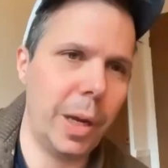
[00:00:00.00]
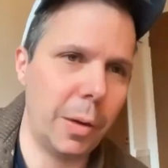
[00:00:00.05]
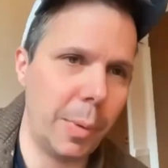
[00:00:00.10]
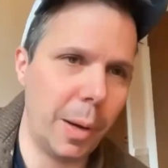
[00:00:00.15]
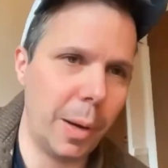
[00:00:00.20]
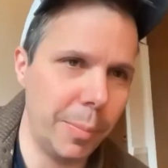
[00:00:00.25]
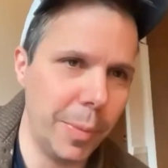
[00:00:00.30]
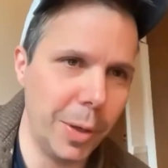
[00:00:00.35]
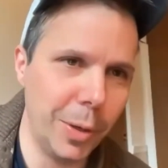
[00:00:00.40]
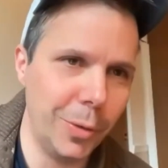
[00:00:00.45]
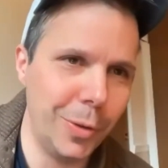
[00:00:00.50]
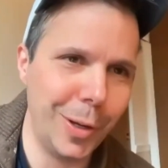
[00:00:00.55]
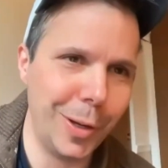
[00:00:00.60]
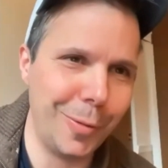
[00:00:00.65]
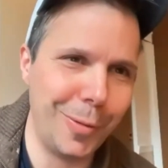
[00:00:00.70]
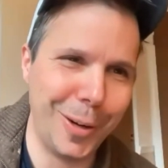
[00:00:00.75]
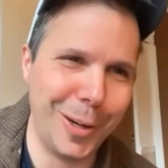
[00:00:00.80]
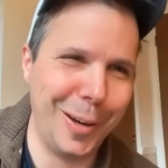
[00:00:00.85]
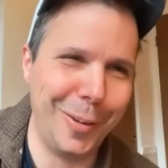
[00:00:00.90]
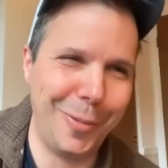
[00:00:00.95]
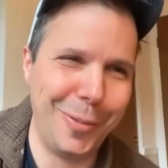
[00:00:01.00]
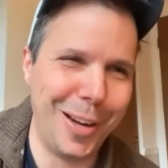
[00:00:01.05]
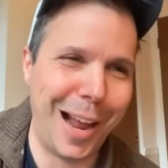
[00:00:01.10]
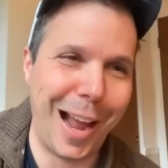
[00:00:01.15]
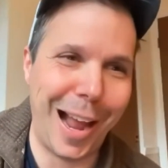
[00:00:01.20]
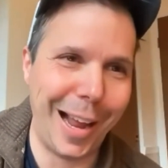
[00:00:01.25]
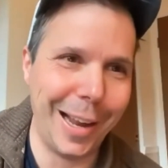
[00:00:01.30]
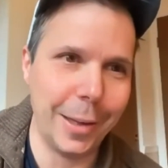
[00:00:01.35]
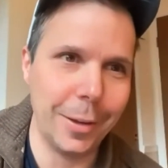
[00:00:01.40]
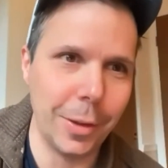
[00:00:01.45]
about music, very often
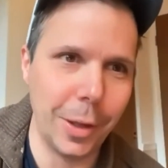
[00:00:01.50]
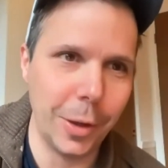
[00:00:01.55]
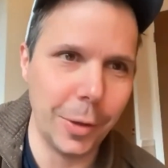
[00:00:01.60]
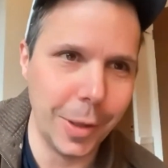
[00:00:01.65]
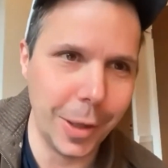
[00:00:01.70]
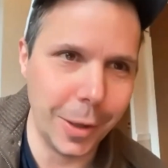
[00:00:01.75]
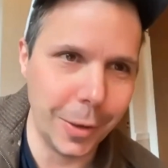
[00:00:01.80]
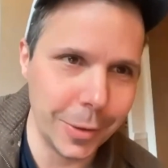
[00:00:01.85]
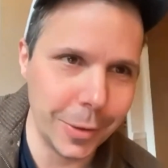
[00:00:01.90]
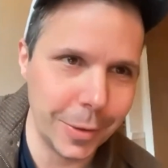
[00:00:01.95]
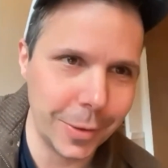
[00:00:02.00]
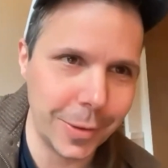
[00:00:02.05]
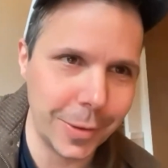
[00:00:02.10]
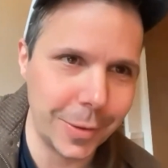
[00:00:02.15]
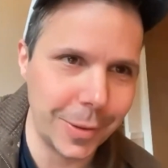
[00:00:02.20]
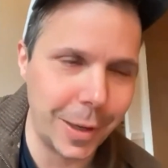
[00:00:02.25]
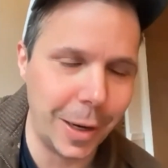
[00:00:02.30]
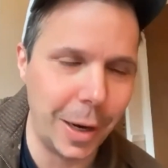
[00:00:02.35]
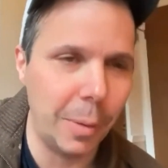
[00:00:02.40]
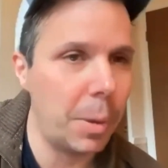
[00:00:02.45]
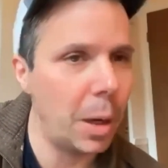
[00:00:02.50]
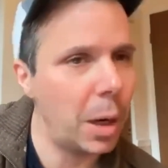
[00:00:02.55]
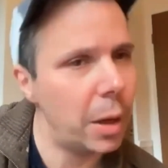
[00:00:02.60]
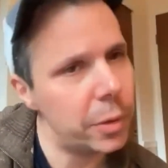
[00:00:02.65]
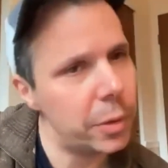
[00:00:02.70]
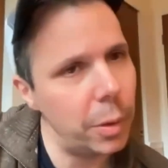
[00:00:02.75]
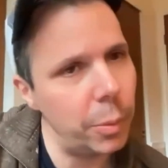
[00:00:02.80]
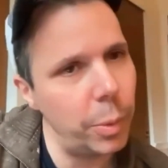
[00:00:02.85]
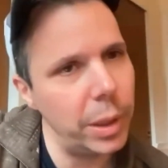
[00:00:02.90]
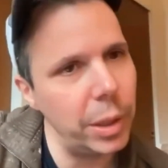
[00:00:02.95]
high and low notes, but
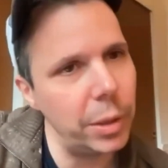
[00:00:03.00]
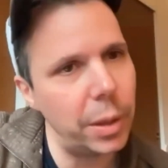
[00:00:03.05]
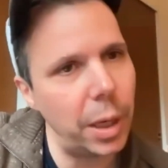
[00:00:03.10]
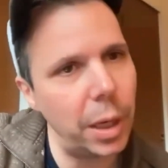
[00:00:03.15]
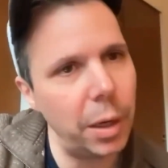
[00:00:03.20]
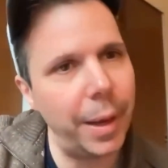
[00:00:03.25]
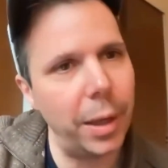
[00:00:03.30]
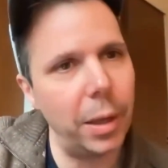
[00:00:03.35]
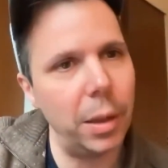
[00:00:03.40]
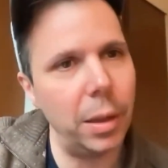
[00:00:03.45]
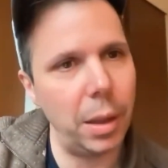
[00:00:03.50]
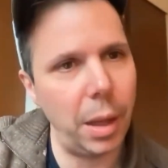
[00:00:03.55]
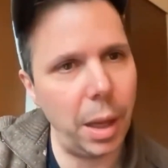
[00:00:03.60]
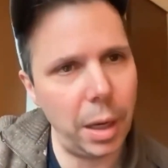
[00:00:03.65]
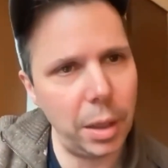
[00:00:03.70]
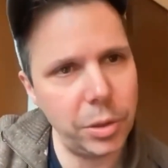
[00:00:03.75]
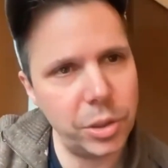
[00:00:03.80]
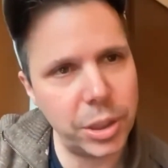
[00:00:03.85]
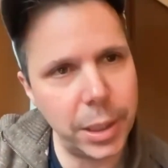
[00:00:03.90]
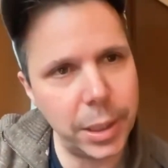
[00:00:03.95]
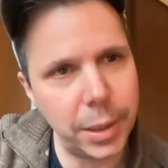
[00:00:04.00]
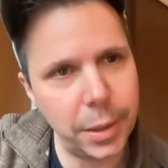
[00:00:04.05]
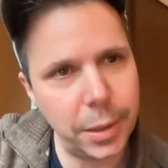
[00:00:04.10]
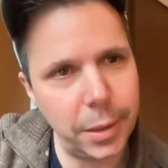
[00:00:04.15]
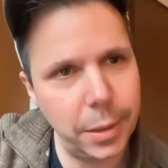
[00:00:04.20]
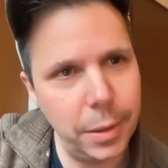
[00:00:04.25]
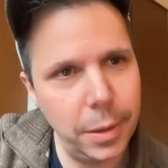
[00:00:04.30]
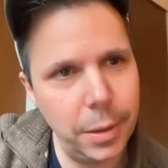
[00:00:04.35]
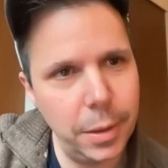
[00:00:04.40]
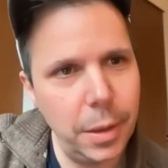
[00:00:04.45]
also when you talk about logic,
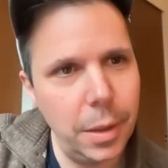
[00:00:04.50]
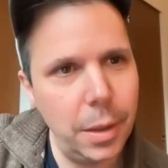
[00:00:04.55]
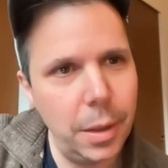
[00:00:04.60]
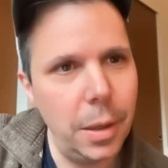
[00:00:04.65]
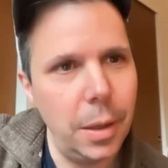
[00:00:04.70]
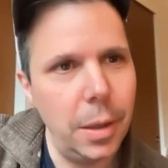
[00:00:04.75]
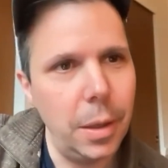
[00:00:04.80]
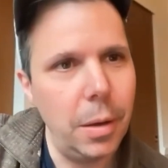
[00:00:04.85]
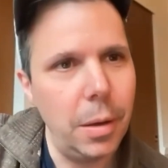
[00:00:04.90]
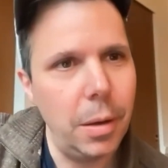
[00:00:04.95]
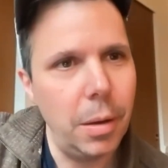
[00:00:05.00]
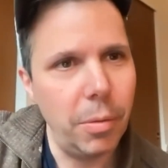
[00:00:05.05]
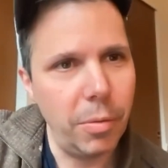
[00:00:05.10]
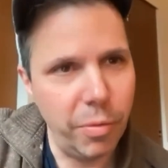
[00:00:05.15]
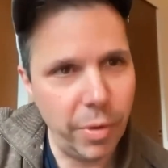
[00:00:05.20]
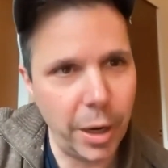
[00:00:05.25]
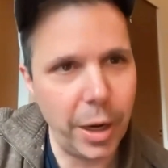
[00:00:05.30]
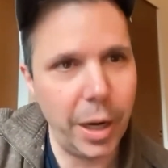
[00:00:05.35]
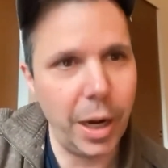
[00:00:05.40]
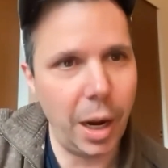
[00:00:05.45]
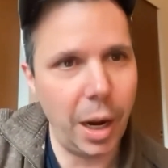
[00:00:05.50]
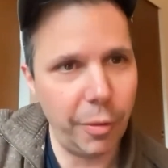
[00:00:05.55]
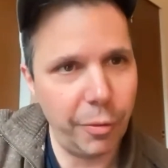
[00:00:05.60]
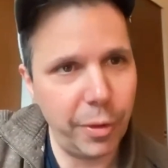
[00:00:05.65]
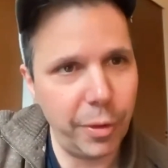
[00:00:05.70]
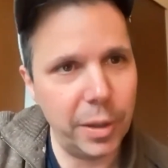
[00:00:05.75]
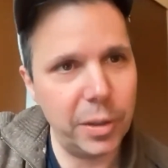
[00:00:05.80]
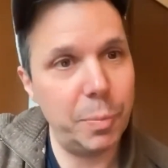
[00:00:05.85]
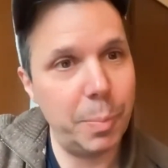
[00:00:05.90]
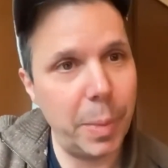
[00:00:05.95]
very
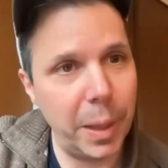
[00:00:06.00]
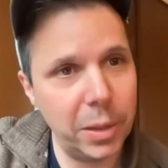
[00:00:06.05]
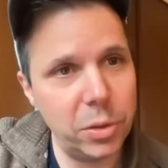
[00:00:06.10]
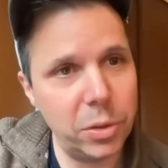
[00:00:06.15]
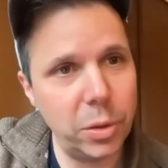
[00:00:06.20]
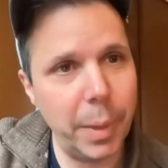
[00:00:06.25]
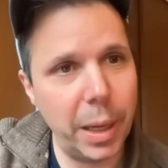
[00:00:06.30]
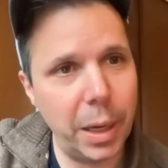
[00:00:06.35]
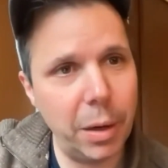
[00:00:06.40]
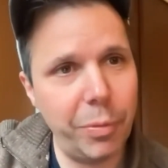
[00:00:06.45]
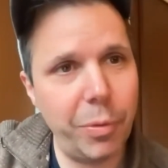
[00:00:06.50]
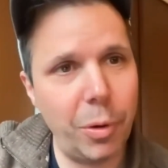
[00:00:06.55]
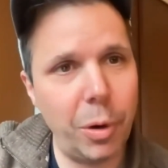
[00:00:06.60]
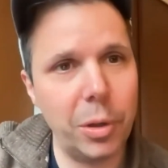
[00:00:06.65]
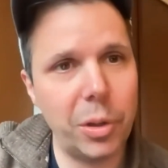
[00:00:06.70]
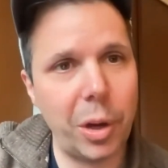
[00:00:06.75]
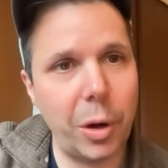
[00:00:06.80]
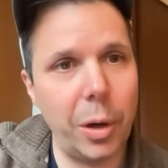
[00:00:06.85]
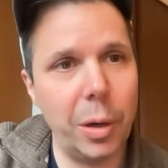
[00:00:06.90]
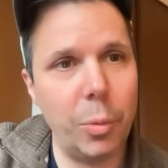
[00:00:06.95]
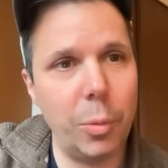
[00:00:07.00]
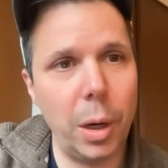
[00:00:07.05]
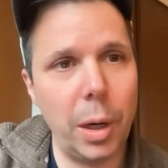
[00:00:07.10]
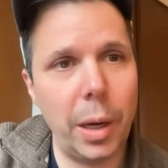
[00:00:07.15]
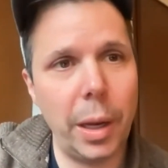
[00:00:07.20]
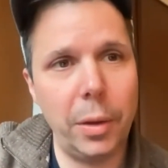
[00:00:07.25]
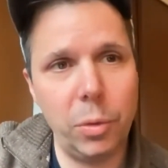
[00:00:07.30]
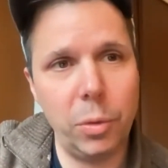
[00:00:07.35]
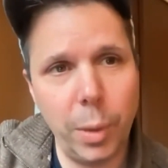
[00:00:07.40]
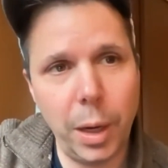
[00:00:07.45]
often spatial metaphors are at work
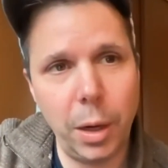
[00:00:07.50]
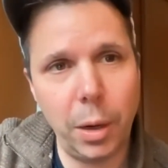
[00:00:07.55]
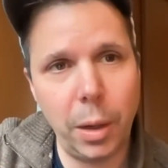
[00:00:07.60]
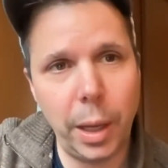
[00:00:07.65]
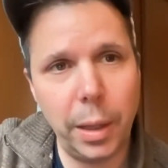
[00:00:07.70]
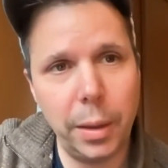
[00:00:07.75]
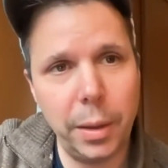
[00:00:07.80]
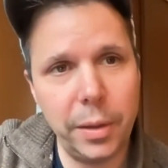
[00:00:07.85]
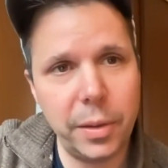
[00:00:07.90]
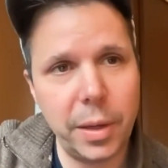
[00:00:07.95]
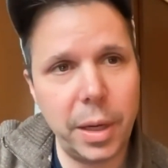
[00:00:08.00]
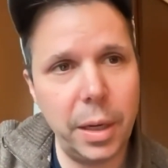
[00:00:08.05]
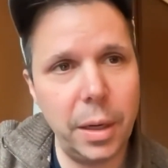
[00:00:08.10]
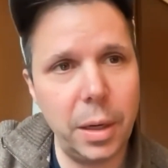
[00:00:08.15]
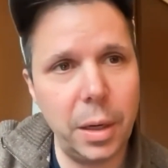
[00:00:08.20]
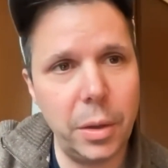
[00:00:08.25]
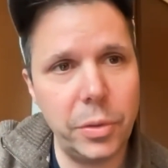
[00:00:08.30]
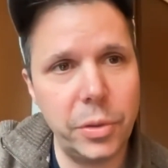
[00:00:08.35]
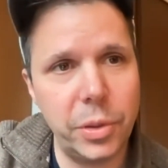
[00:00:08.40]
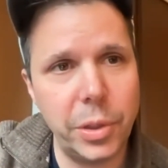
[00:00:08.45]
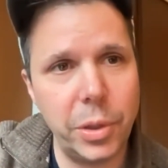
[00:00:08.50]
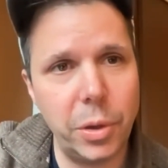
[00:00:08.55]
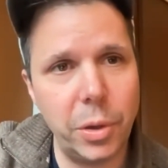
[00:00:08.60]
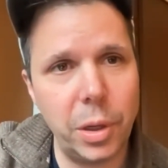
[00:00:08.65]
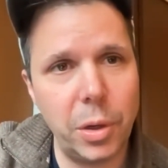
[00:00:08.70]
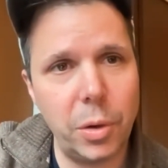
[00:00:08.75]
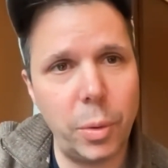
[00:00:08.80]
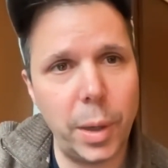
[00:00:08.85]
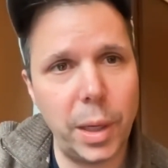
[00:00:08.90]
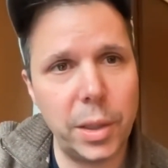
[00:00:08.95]
as well. And this kind of goes to your
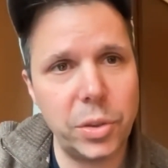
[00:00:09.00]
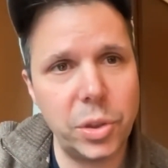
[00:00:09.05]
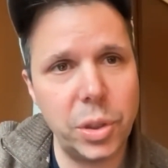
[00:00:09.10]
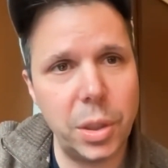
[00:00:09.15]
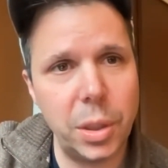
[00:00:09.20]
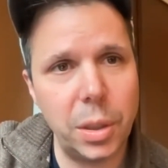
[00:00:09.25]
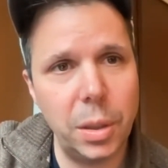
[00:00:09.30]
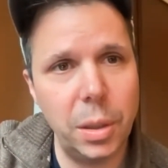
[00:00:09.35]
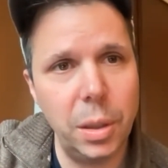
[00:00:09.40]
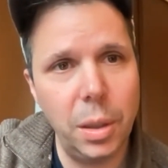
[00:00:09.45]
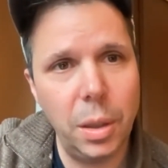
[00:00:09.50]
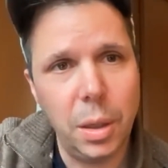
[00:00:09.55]
question,